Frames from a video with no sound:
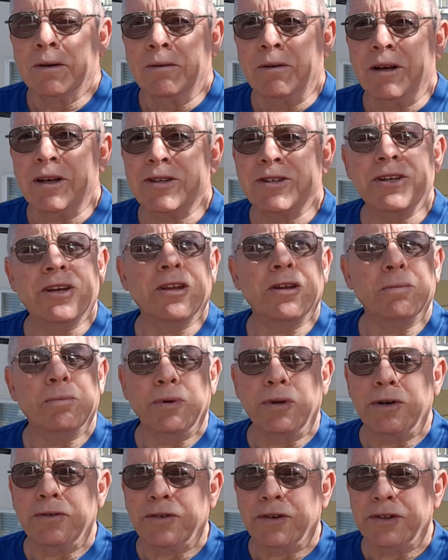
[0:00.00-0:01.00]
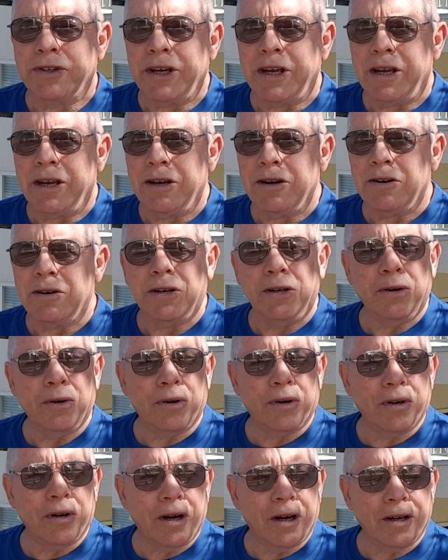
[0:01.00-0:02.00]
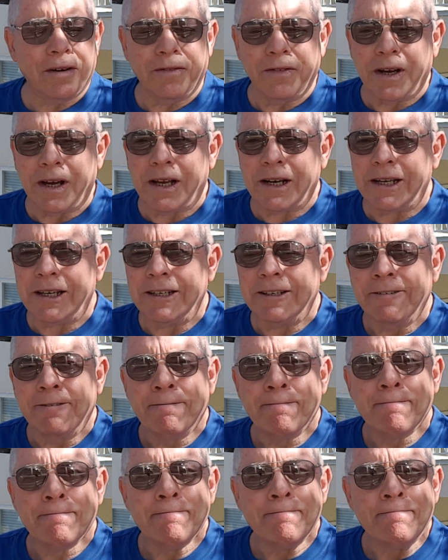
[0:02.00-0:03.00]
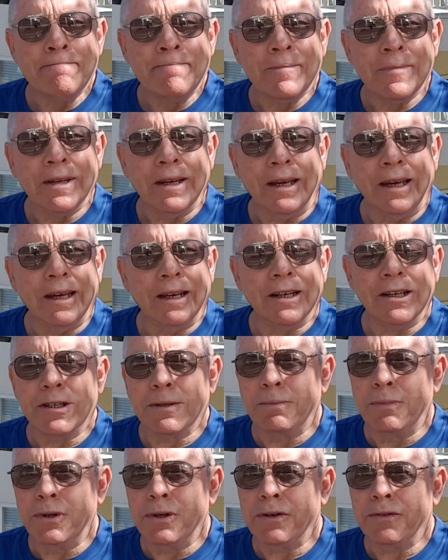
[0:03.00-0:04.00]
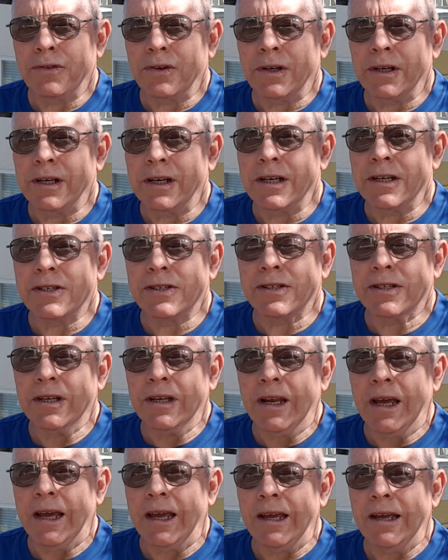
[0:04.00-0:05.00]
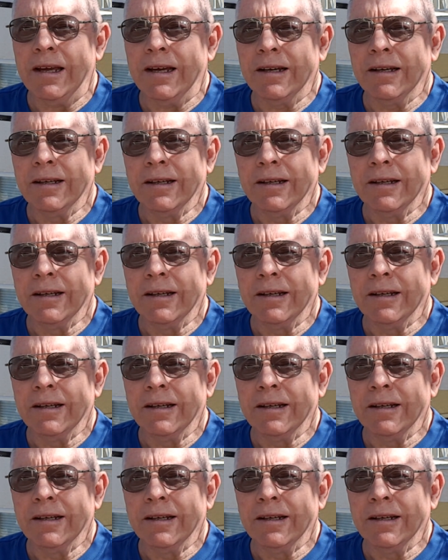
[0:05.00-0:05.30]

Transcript: Well, it's another beautiful day here in the Okanagan Valley, and as beautiful it is today,